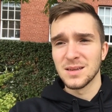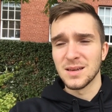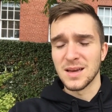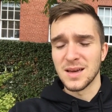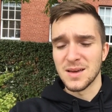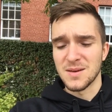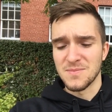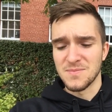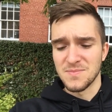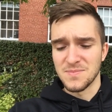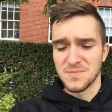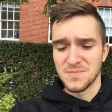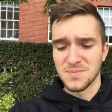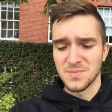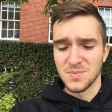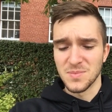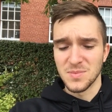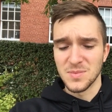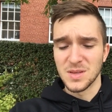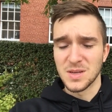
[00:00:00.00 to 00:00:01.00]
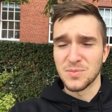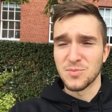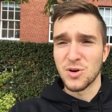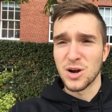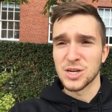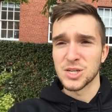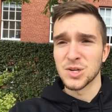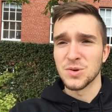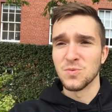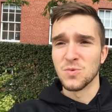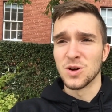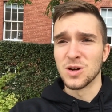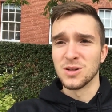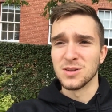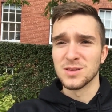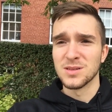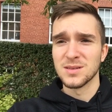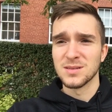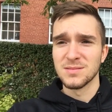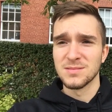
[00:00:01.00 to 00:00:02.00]
um, depression
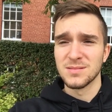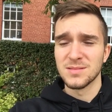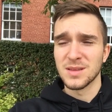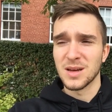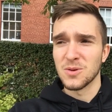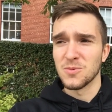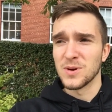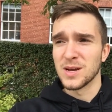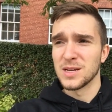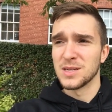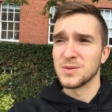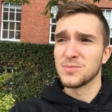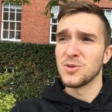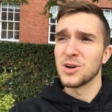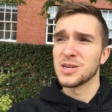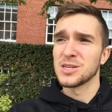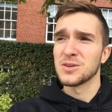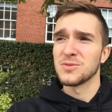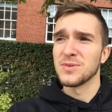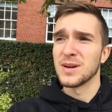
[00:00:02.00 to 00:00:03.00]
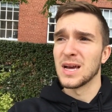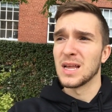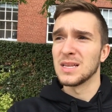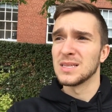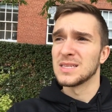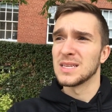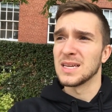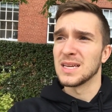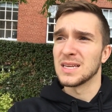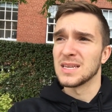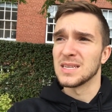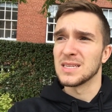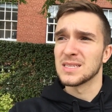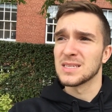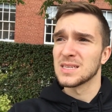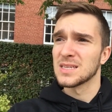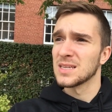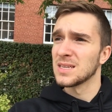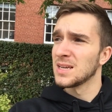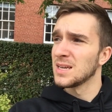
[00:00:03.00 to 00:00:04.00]
world, that weird depression reality, and
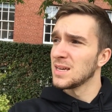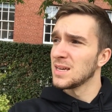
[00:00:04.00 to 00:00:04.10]
it's